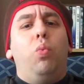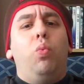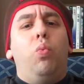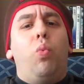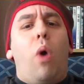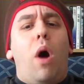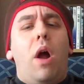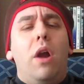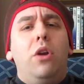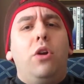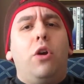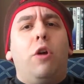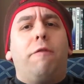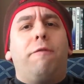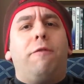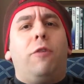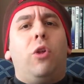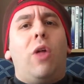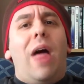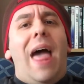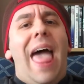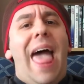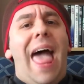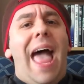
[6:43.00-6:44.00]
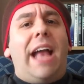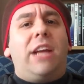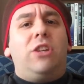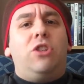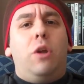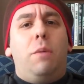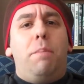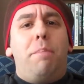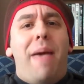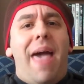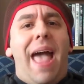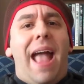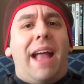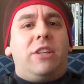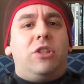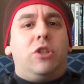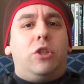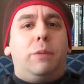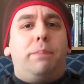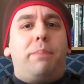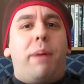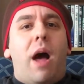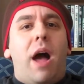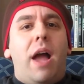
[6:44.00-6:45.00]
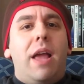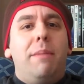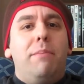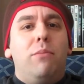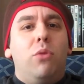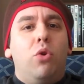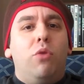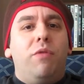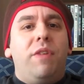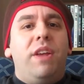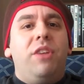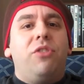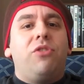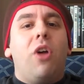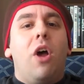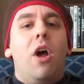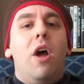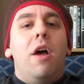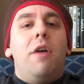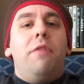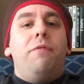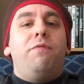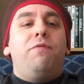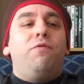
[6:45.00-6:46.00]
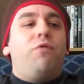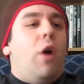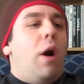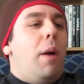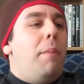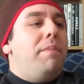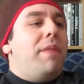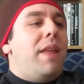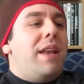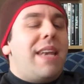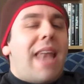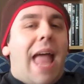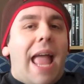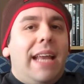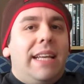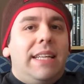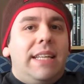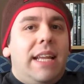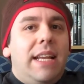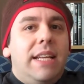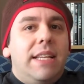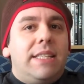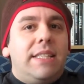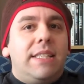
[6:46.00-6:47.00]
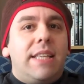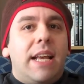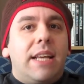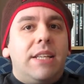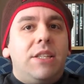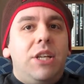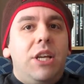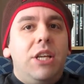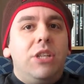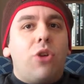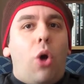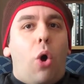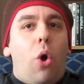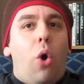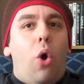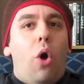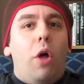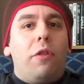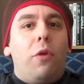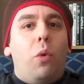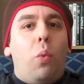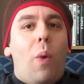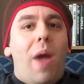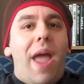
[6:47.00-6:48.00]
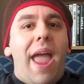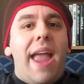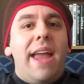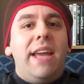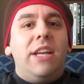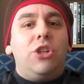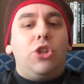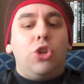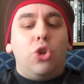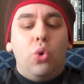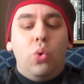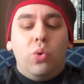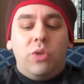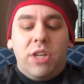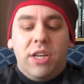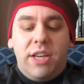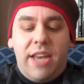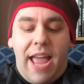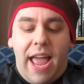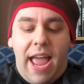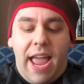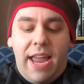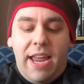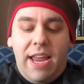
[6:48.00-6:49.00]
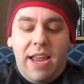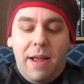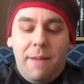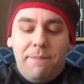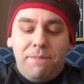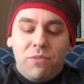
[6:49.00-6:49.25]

wonderful action-packed spy movies from the 1960s all the way to today.